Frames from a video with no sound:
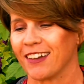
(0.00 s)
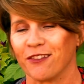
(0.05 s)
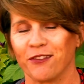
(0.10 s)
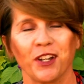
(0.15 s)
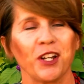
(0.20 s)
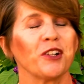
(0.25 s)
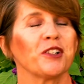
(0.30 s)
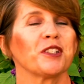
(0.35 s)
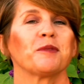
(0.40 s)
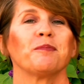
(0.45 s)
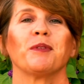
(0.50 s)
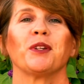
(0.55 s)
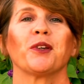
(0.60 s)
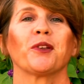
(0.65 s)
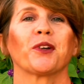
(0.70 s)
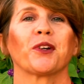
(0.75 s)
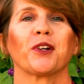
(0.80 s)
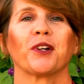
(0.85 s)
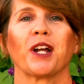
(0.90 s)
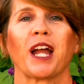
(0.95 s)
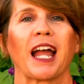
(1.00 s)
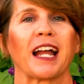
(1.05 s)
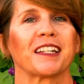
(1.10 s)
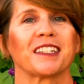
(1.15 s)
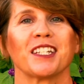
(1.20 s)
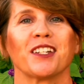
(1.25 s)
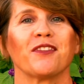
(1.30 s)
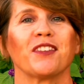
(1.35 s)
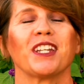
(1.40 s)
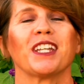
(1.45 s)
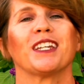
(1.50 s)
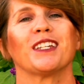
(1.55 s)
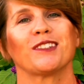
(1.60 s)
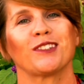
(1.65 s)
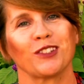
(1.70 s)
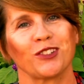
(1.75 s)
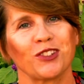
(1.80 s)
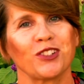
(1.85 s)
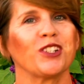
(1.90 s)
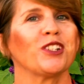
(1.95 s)
Ferris Bueller activities.
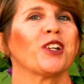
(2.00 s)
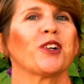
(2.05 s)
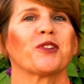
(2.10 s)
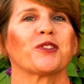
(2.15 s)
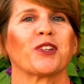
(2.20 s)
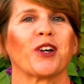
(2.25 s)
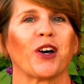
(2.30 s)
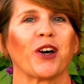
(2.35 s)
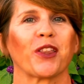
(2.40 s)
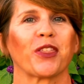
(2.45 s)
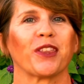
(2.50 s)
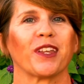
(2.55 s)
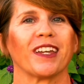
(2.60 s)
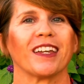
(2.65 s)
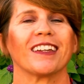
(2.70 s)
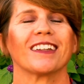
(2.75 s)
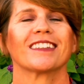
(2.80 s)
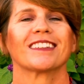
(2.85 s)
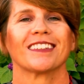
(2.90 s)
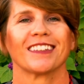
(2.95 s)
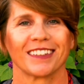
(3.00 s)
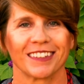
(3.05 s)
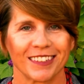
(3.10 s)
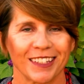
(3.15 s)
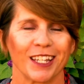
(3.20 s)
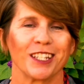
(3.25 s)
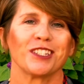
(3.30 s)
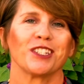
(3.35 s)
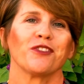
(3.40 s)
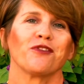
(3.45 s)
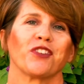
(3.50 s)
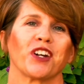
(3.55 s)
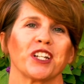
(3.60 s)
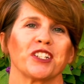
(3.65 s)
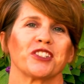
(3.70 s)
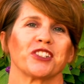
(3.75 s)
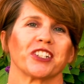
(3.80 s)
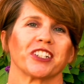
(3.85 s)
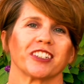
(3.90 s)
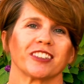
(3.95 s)
She knows all things. Stacey
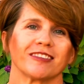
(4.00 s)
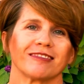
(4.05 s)
Fraser.